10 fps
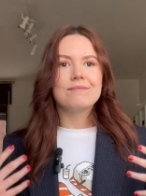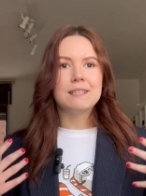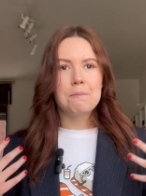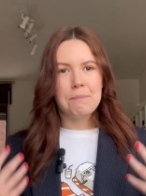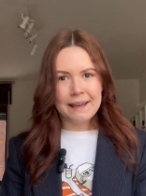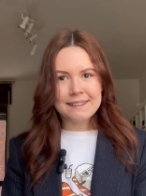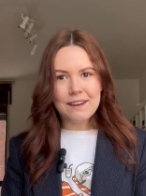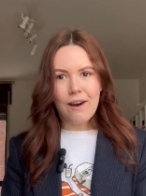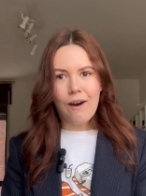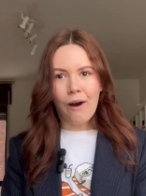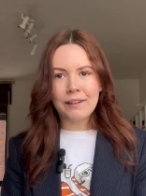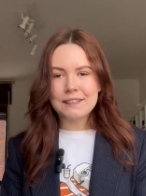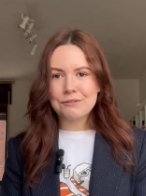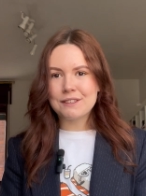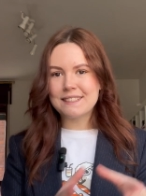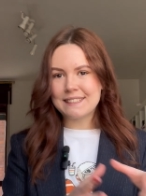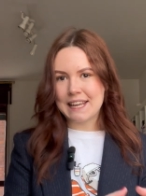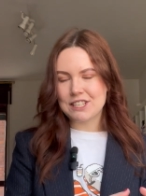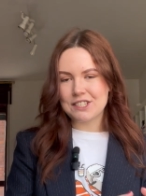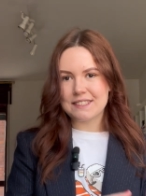depict all the different
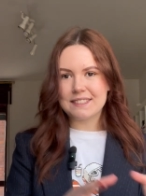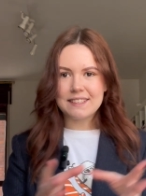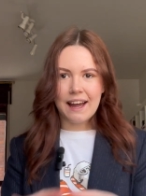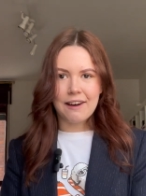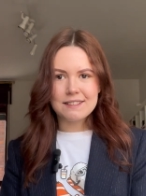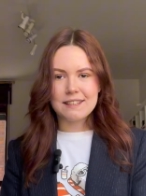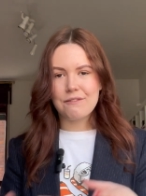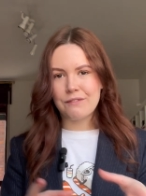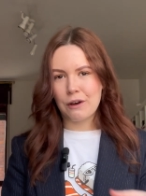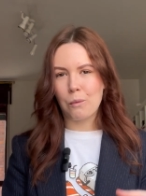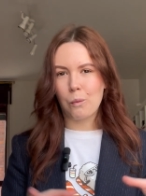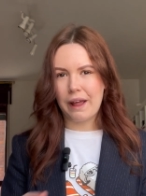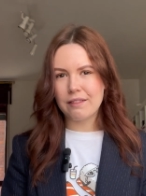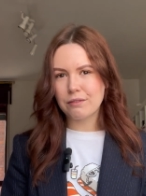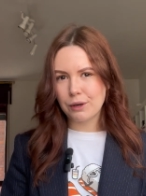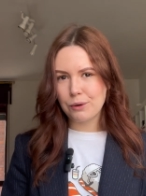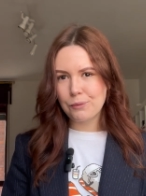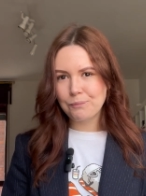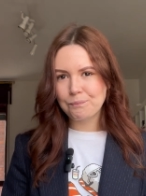stages and styles that film went through.